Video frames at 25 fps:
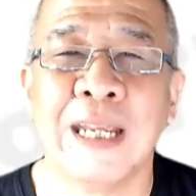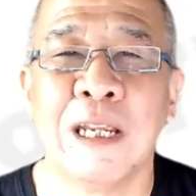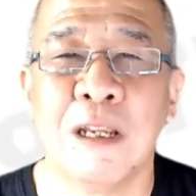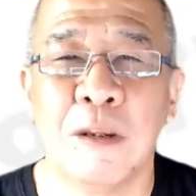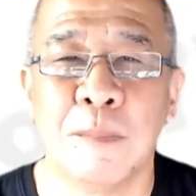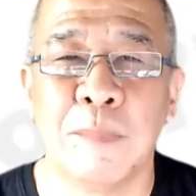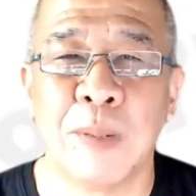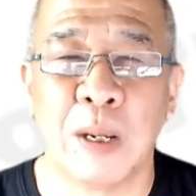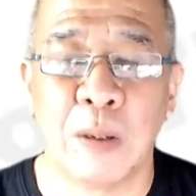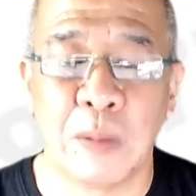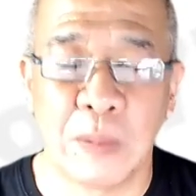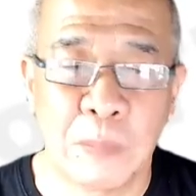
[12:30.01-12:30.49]
You
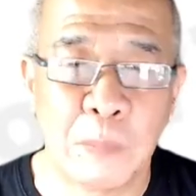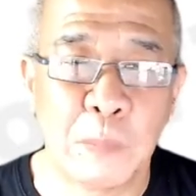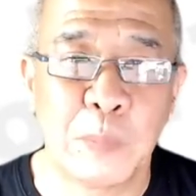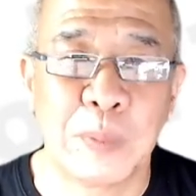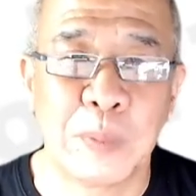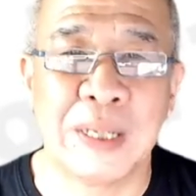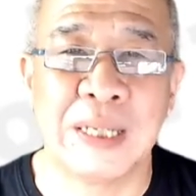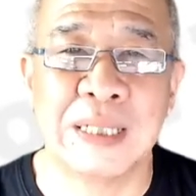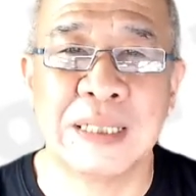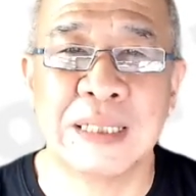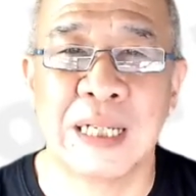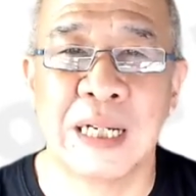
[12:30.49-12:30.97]
might
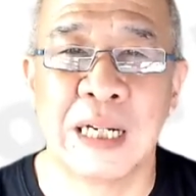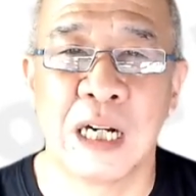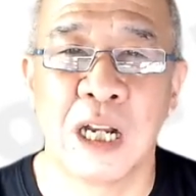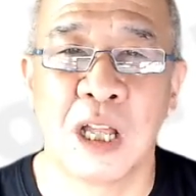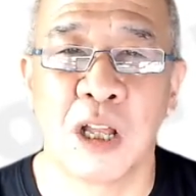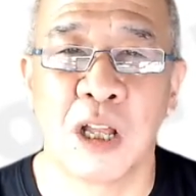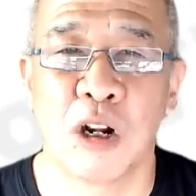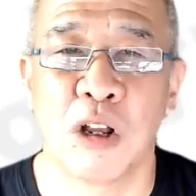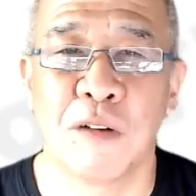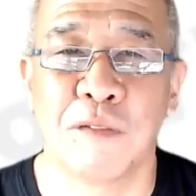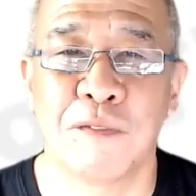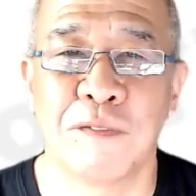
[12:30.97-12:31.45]
waste a
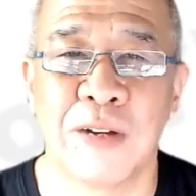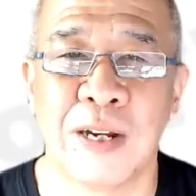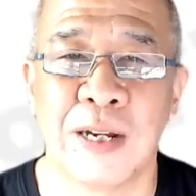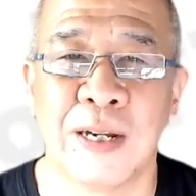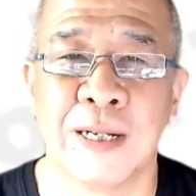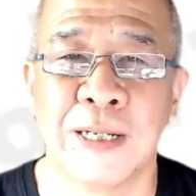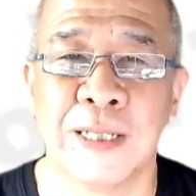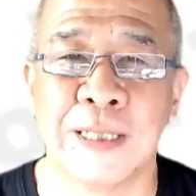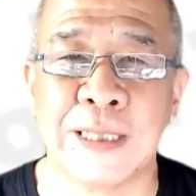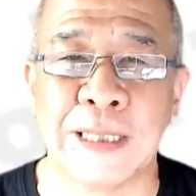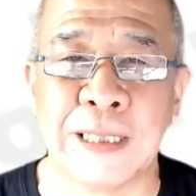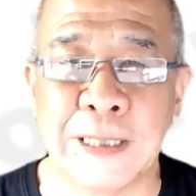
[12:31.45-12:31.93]
lot
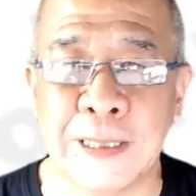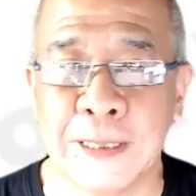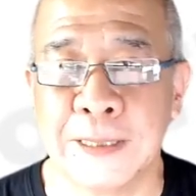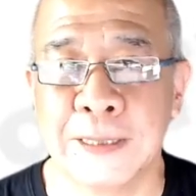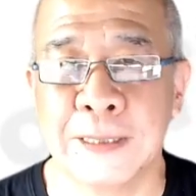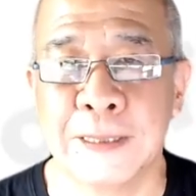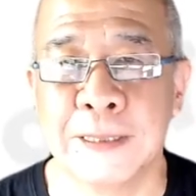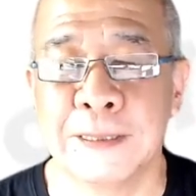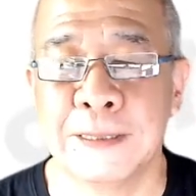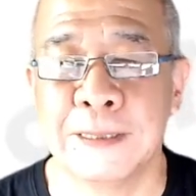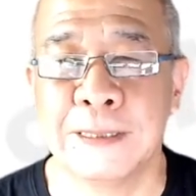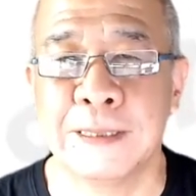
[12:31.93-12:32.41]
of
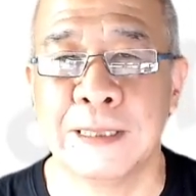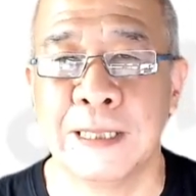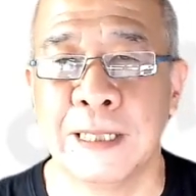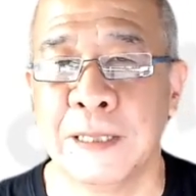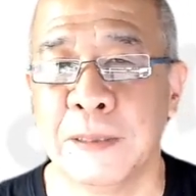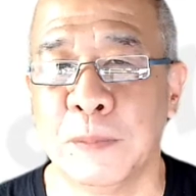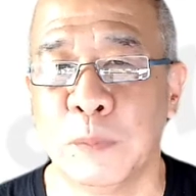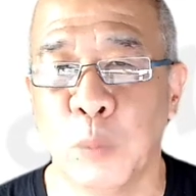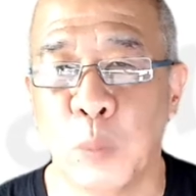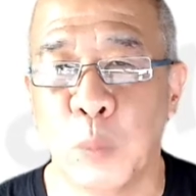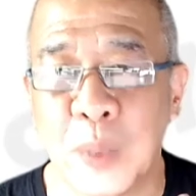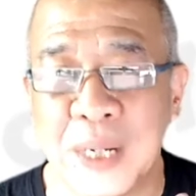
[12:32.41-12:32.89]
years
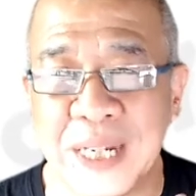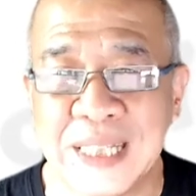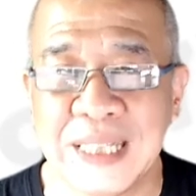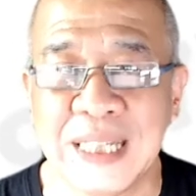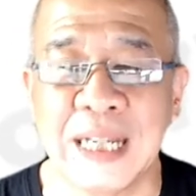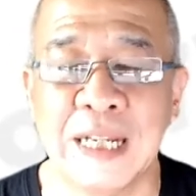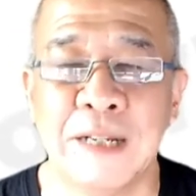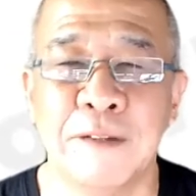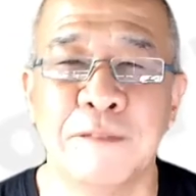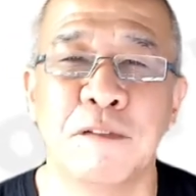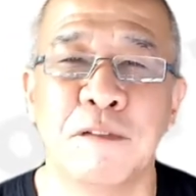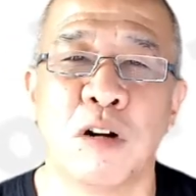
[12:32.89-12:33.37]
in
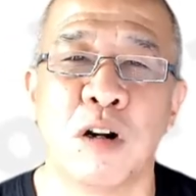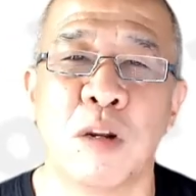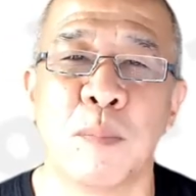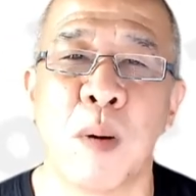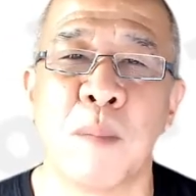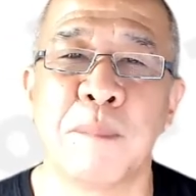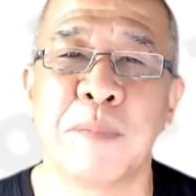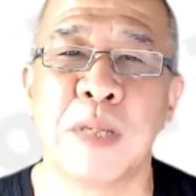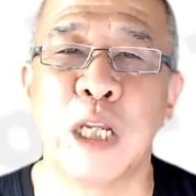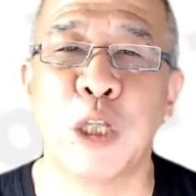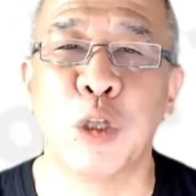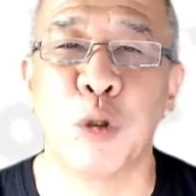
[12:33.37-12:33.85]
waiting for the
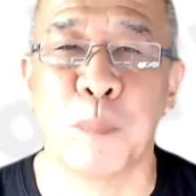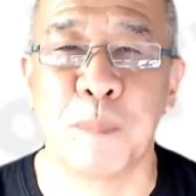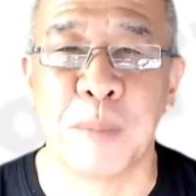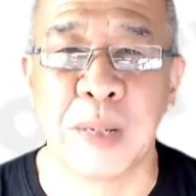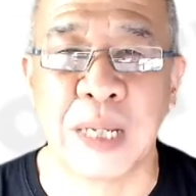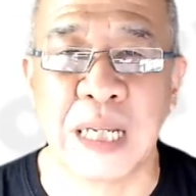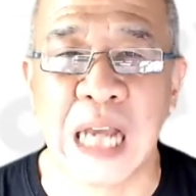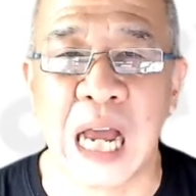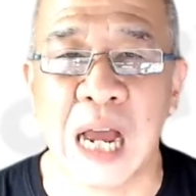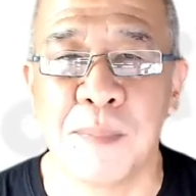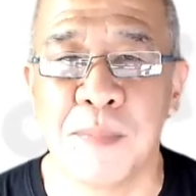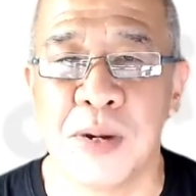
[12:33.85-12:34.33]
property to
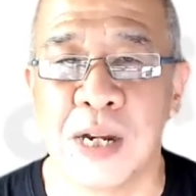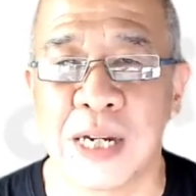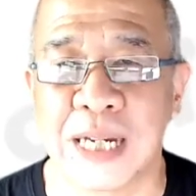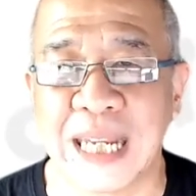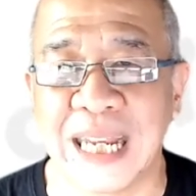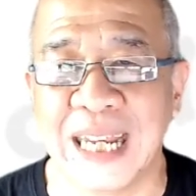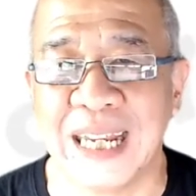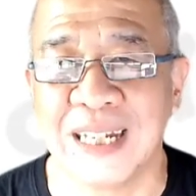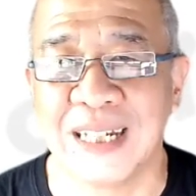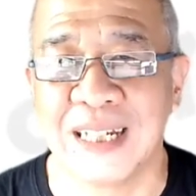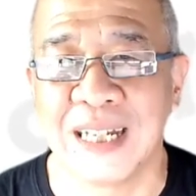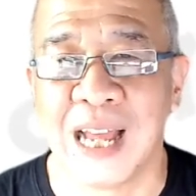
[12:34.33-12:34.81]
pick up
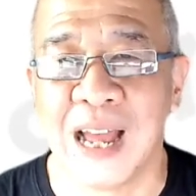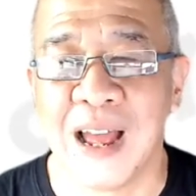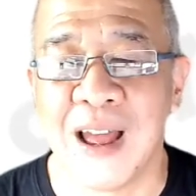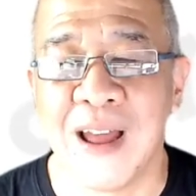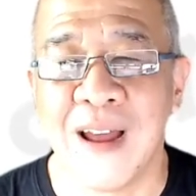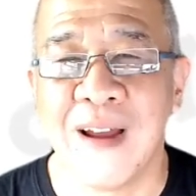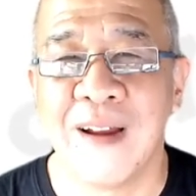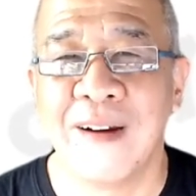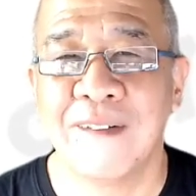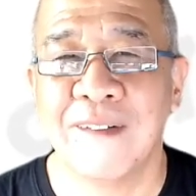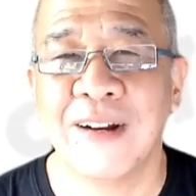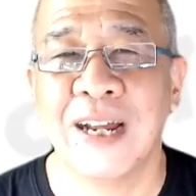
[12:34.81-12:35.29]
again,
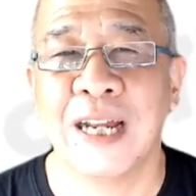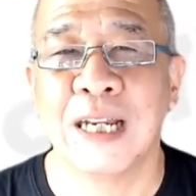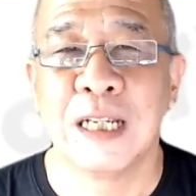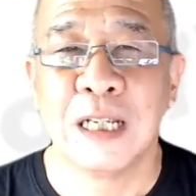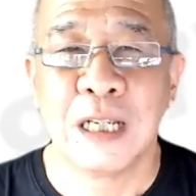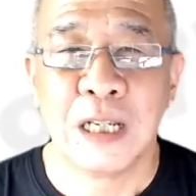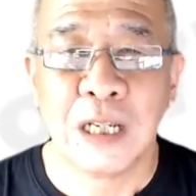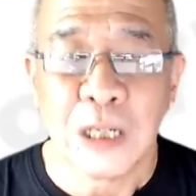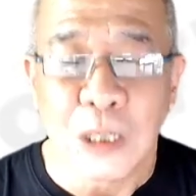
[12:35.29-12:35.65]
right?